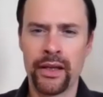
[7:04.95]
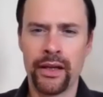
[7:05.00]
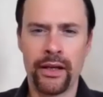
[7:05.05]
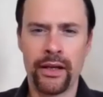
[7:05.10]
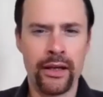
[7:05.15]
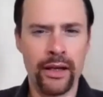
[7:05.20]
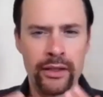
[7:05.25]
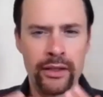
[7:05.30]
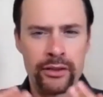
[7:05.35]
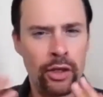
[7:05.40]

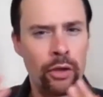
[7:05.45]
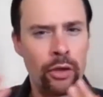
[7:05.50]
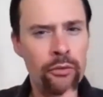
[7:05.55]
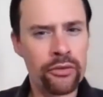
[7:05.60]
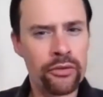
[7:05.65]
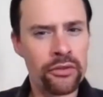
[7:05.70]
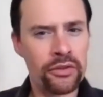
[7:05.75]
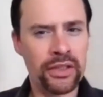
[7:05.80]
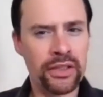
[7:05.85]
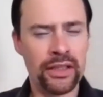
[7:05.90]
uh, I
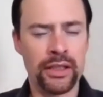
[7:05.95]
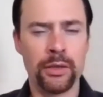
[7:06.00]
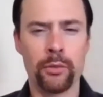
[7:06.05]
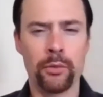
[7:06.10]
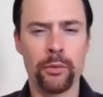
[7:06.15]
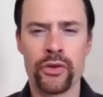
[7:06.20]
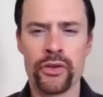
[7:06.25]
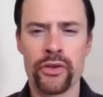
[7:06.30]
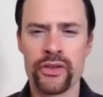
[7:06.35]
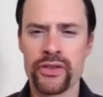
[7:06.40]
don't think it
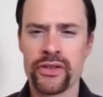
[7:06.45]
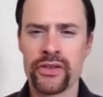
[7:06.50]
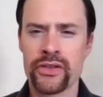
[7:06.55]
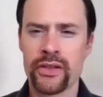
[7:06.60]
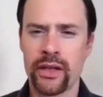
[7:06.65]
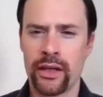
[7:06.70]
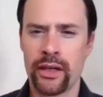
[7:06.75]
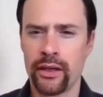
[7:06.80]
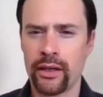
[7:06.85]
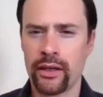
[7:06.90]
was
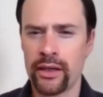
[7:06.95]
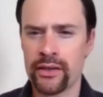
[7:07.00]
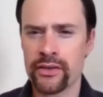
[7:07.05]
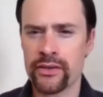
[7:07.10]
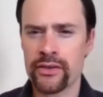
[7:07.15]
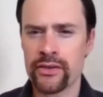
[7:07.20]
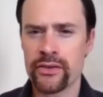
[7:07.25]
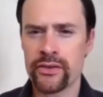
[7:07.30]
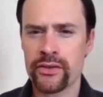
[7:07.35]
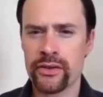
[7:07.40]
uh,
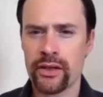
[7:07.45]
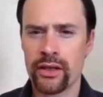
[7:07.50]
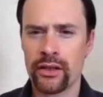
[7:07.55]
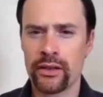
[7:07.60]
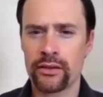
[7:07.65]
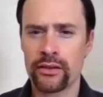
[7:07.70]
as